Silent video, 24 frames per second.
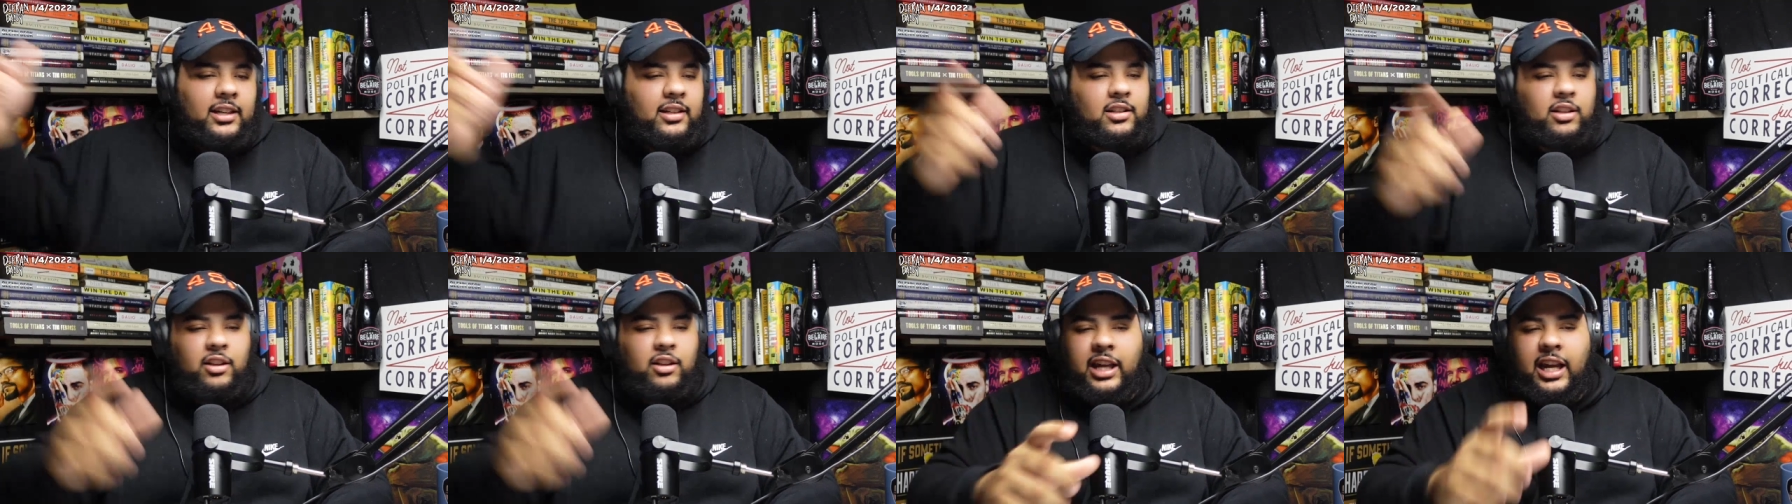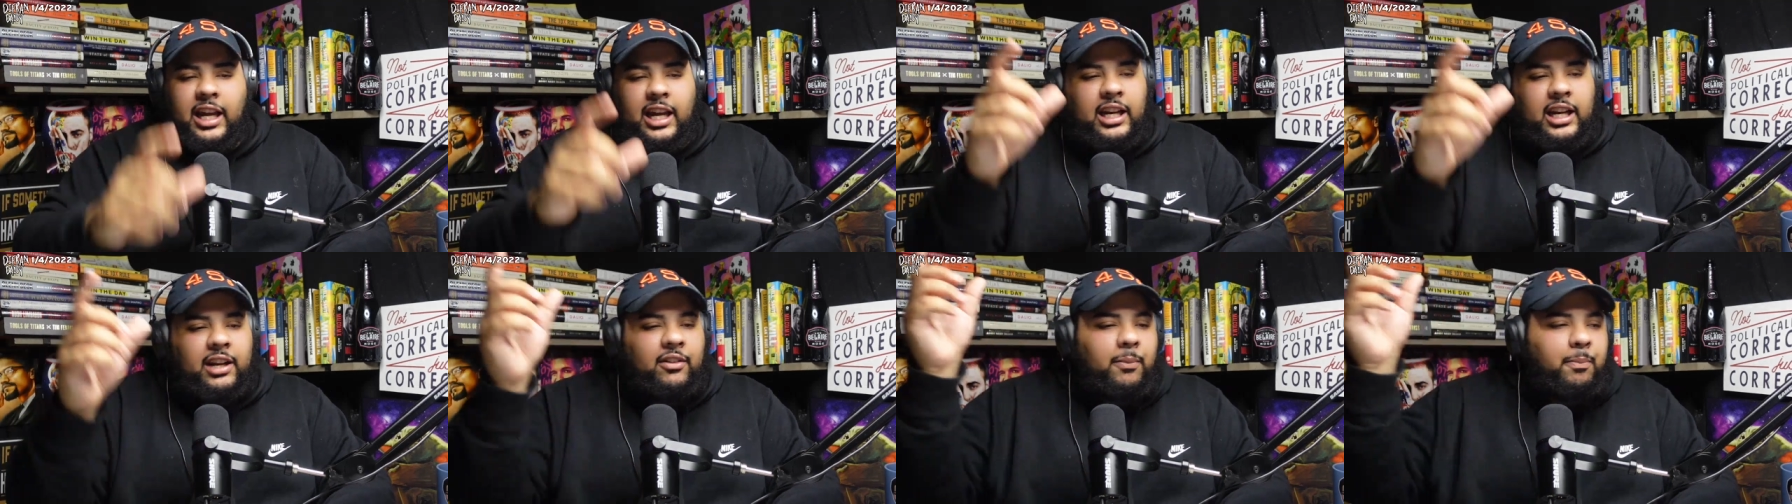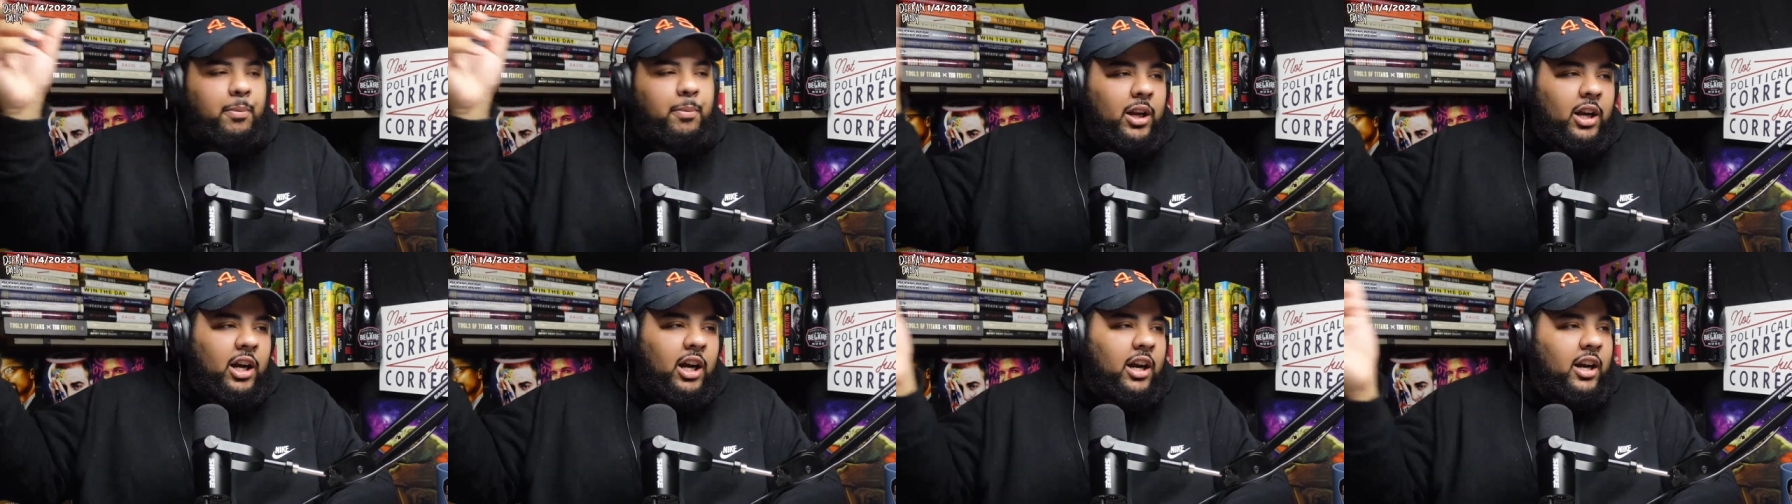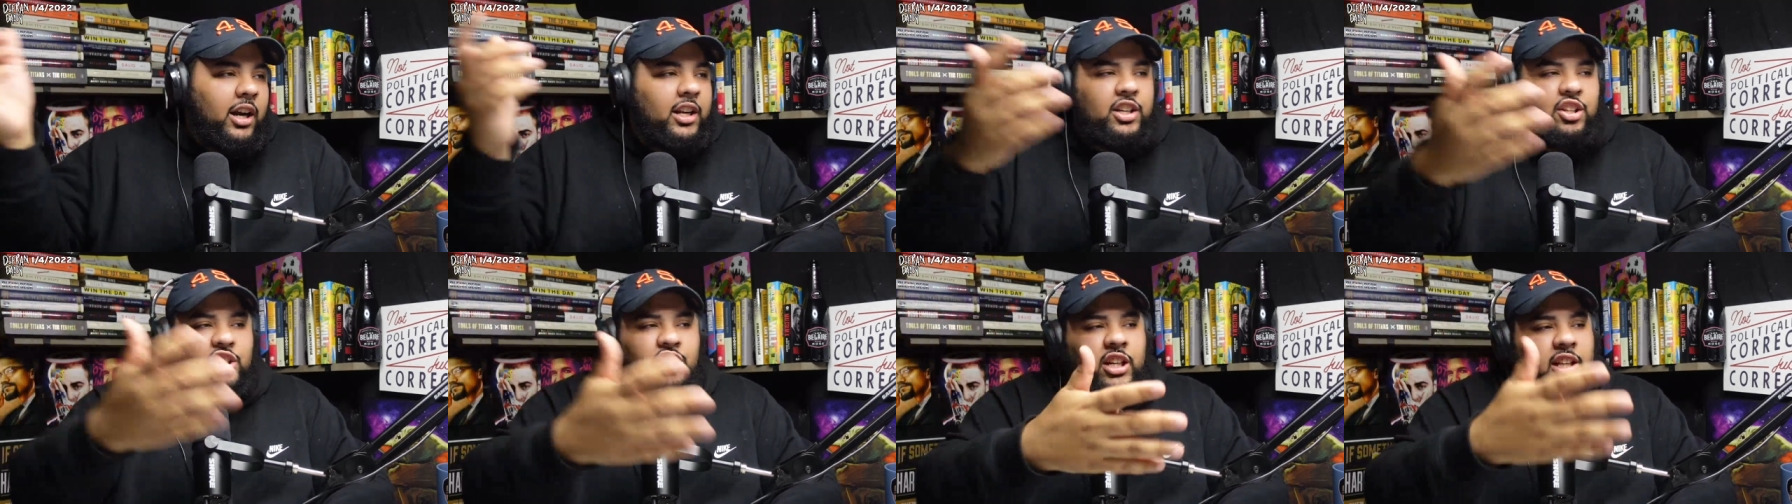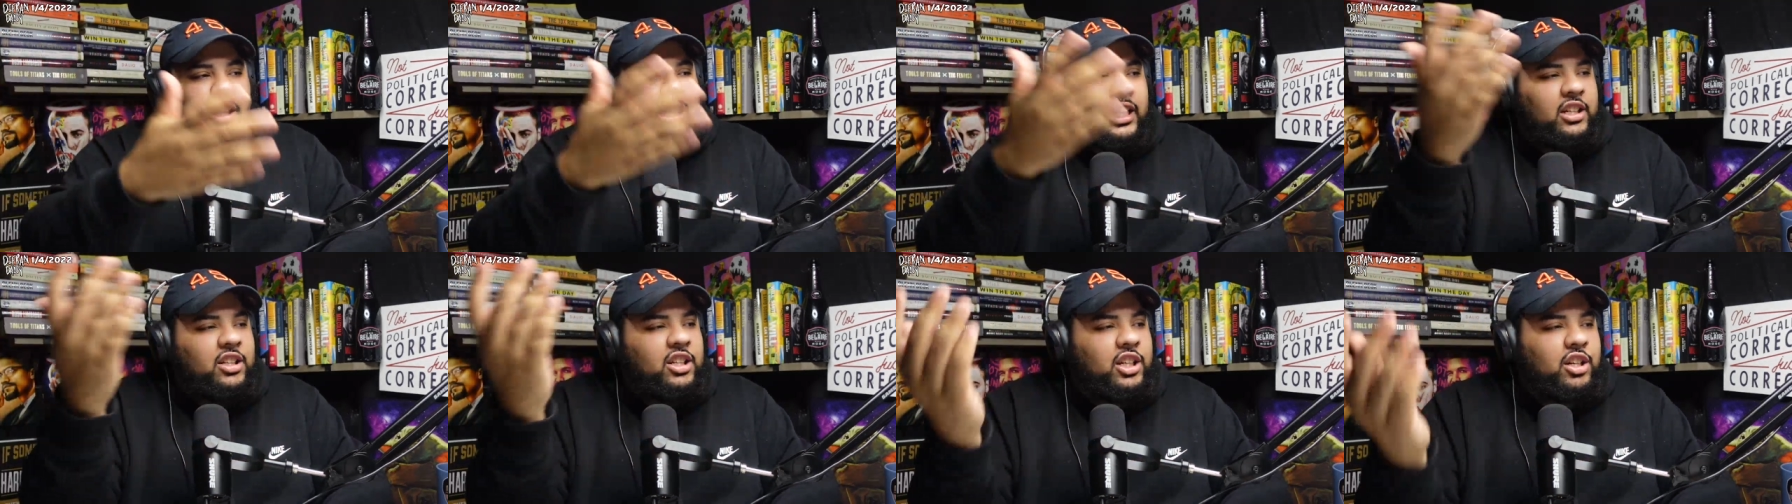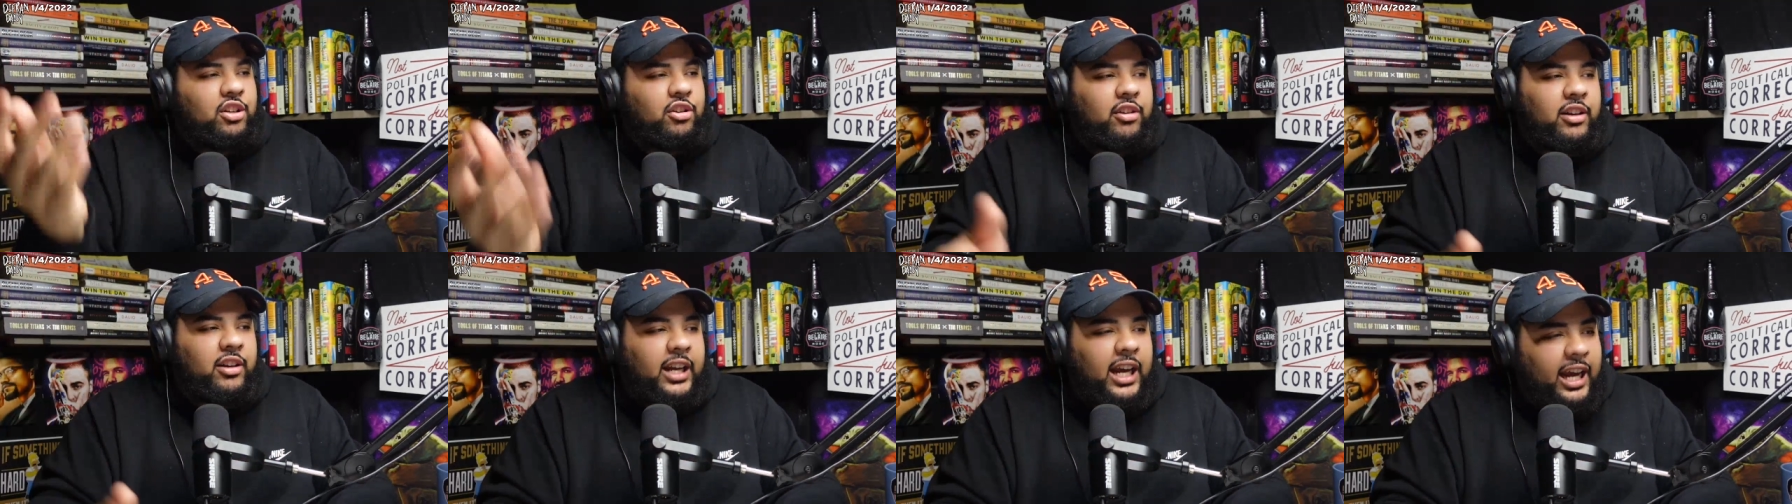So they ain't even put her in the shit that she
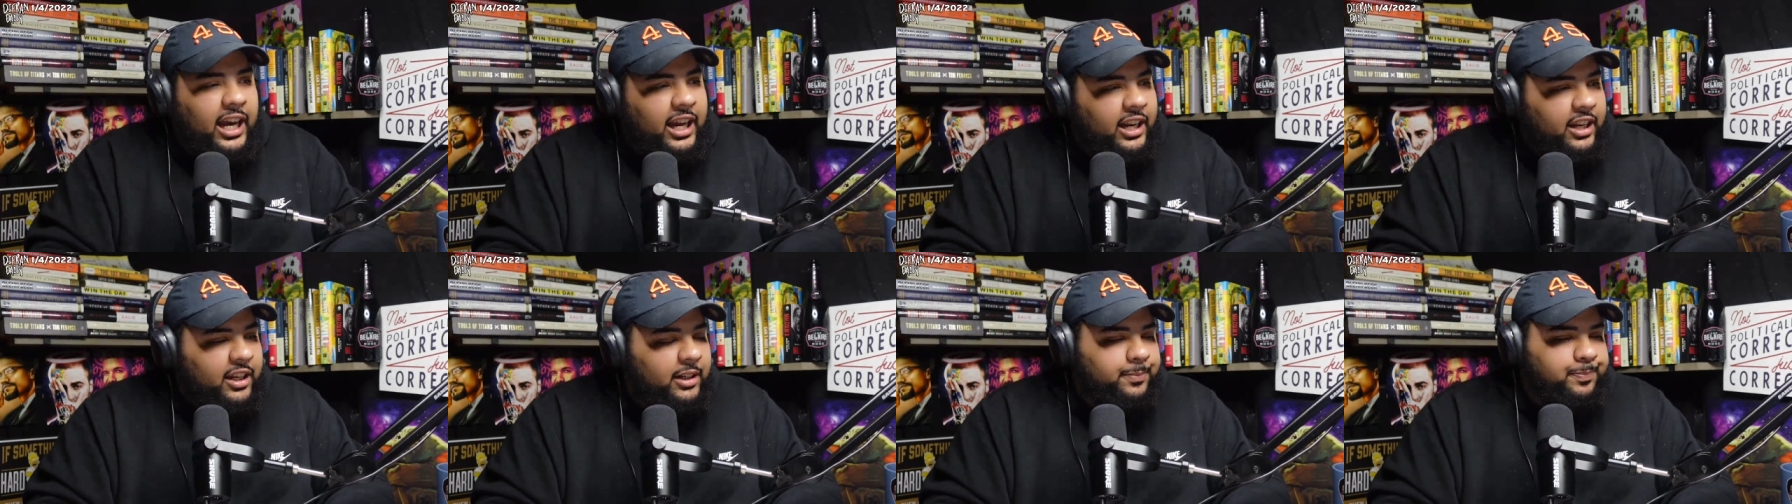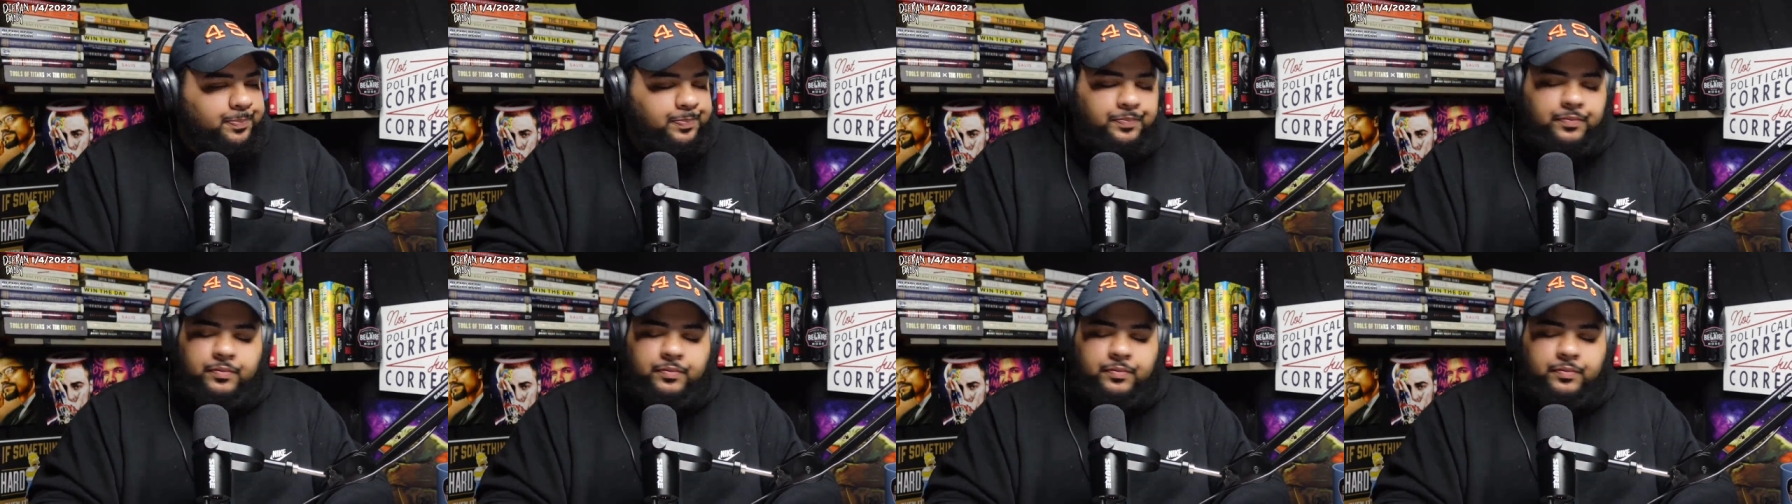created